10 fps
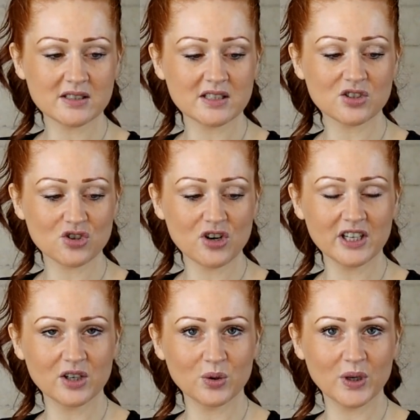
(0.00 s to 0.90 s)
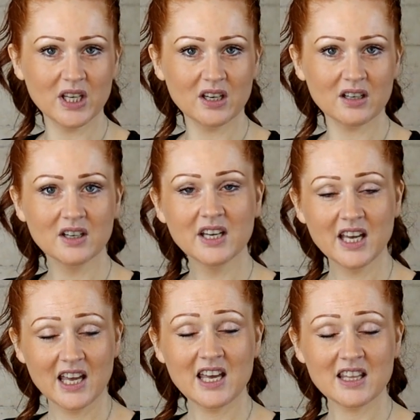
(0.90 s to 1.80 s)
So there's a triangle here,
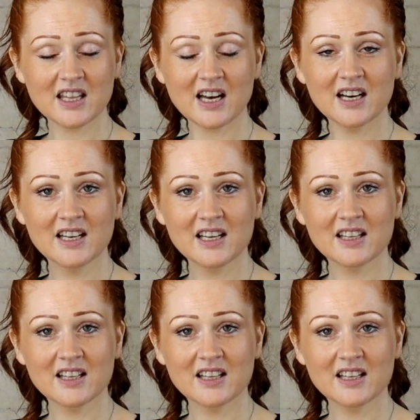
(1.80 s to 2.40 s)
hit that,